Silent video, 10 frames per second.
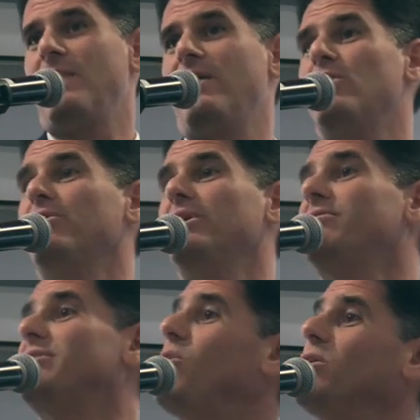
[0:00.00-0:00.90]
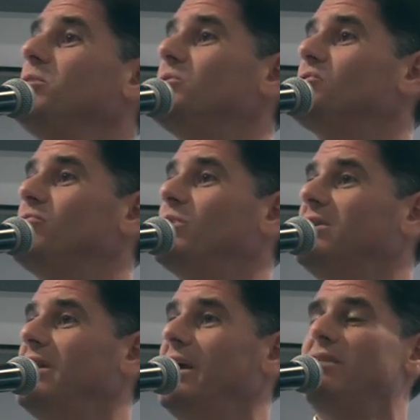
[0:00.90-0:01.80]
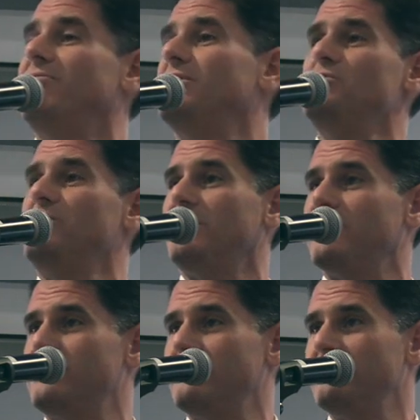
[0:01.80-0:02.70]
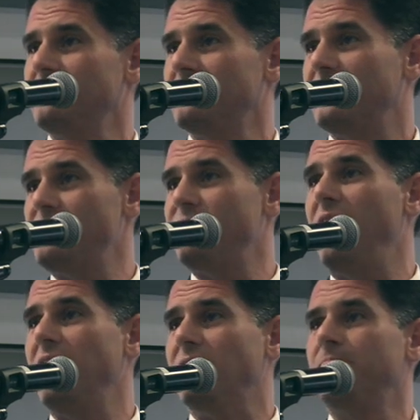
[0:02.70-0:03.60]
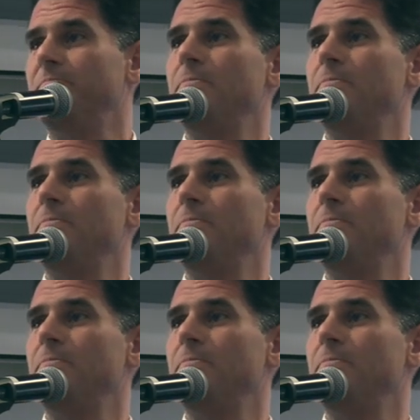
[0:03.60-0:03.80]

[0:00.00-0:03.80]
And there are even arguments of what the land of Israel is. And that's fine.